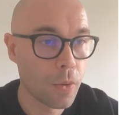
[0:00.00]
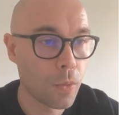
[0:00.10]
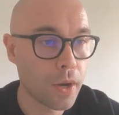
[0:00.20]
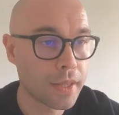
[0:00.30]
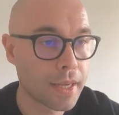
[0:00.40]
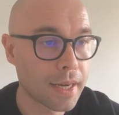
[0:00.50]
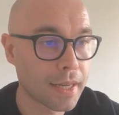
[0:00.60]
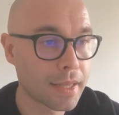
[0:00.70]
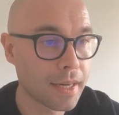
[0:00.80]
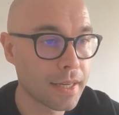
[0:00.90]
What
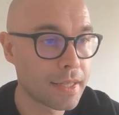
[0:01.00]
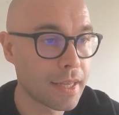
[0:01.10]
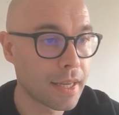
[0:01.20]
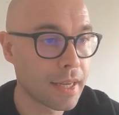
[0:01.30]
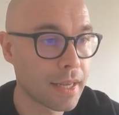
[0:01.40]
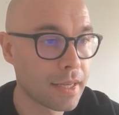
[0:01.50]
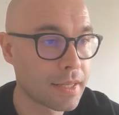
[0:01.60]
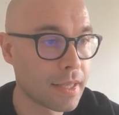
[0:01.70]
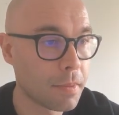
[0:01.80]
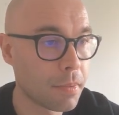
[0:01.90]
characteristic
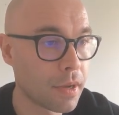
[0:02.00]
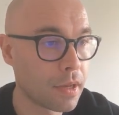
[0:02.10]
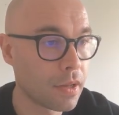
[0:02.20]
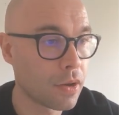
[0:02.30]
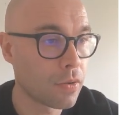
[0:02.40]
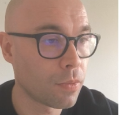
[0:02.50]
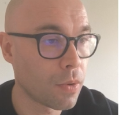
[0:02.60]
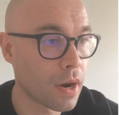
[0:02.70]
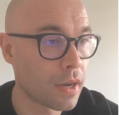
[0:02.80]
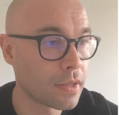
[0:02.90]
is typical of
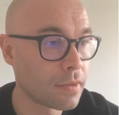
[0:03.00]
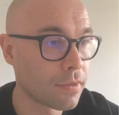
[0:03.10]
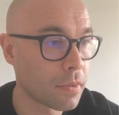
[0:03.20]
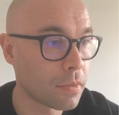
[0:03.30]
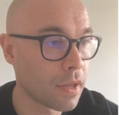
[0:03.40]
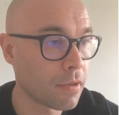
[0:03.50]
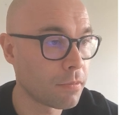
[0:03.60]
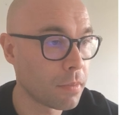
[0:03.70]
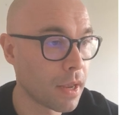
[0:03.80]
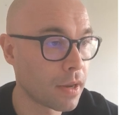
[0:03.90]
wines from
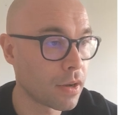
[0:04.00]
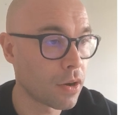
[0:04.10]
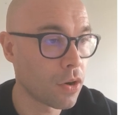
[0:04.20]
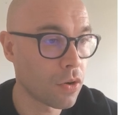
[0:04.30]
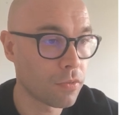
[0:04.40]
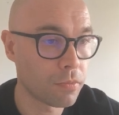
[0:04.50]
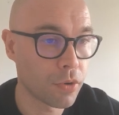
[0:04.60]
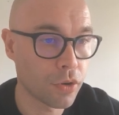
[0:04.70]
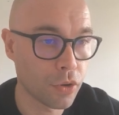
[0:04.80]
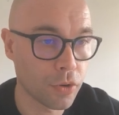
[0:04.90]
left bank of
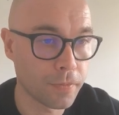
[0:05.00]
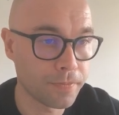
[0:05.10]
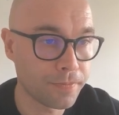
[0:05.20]
Bordeaux?